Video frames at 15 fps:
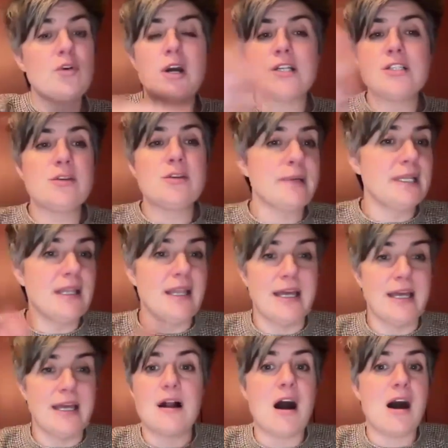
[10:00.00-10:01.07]
cross your
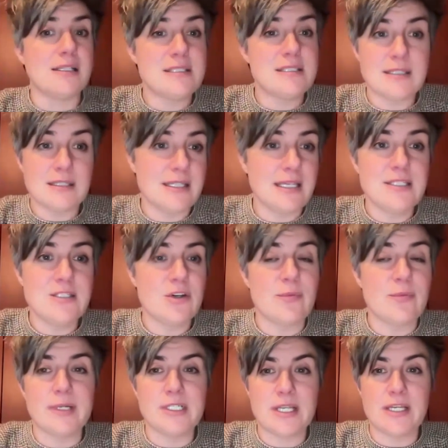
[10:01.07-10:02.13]
midline constantly, so
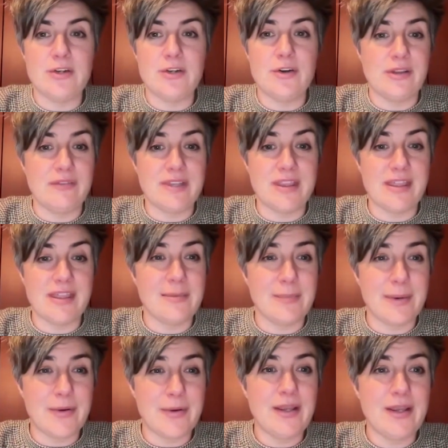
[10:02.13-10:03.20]
much that you don't even think
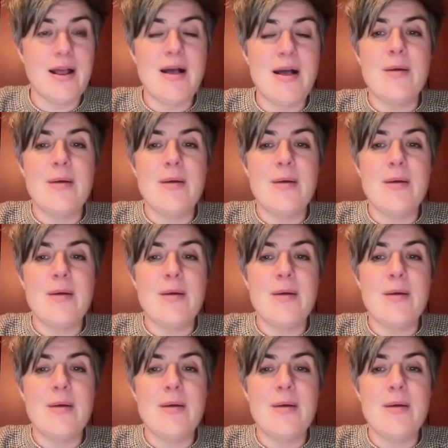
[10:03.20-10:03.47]
about it.